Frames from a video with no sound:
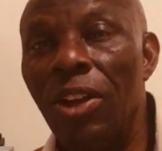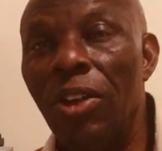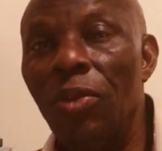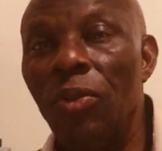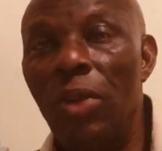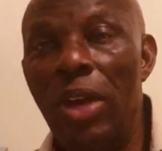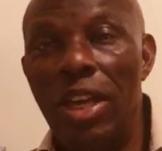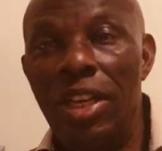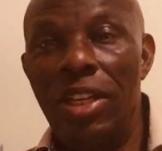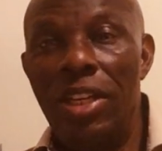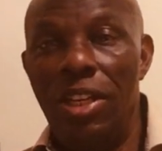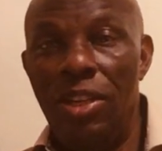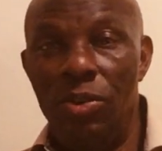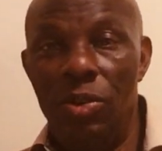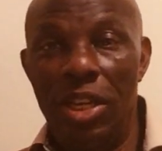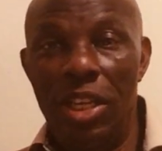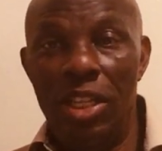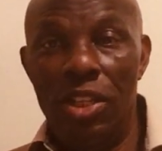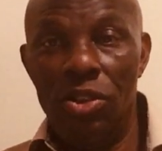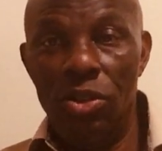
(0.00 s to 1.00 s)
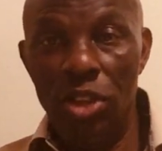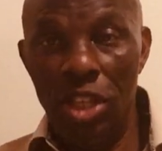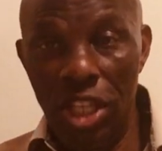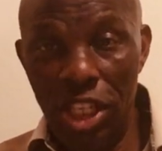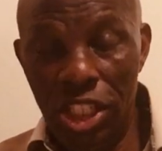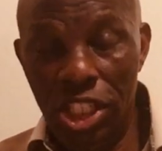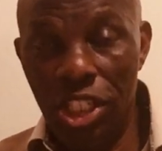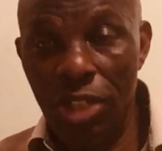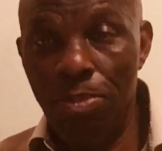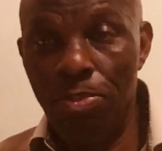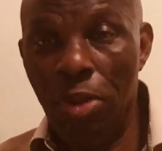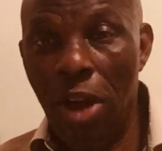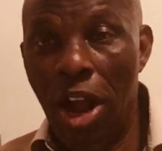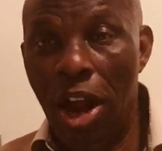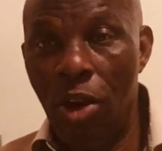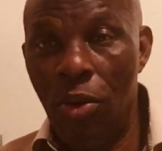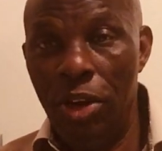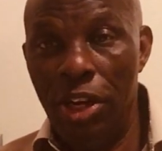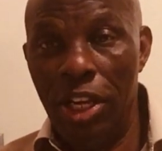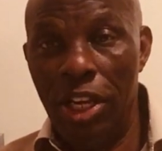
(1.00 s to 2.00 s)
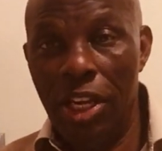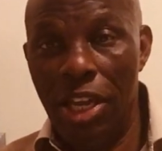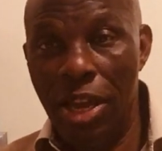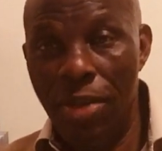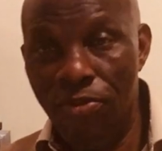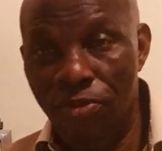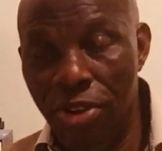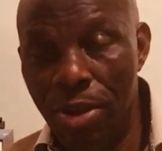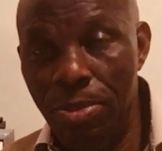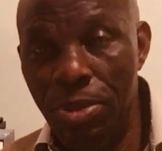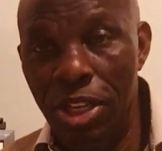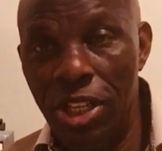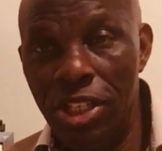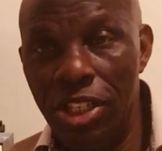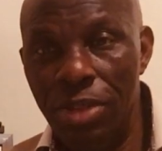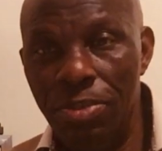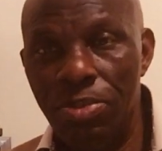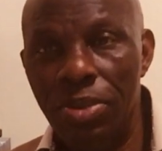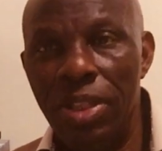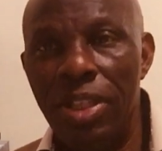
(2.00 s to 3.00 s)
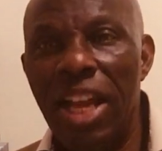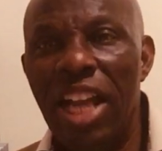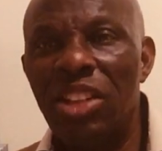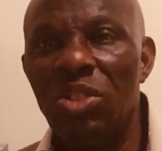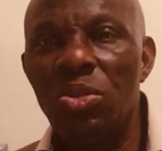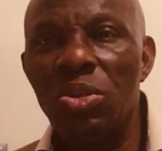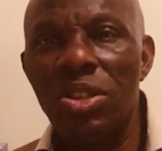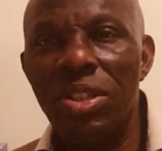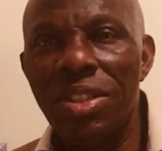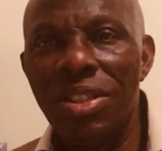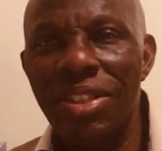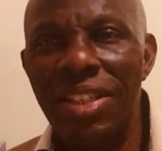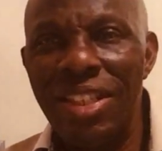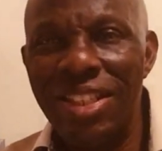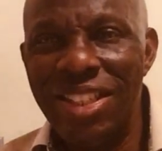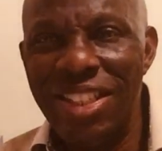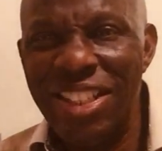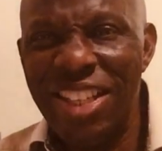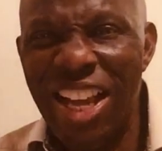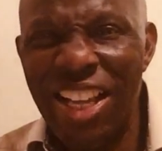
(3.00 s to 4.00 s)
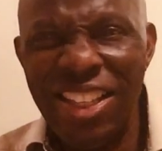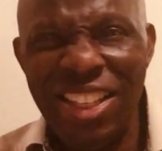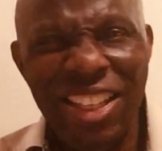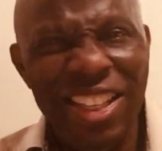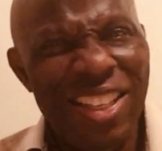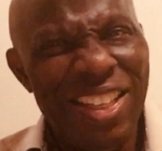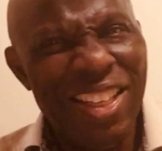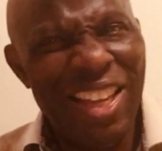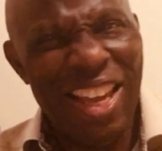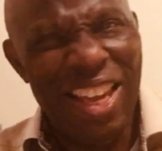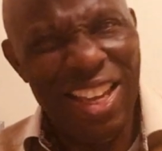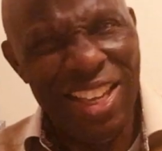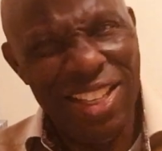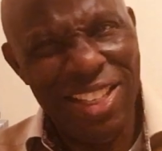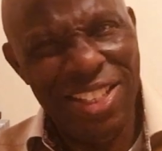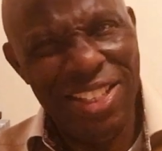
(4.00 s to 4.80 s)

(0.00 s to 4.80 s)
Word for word: when he went to Egypt or when he came from Egypt, Lot was sitting at the gate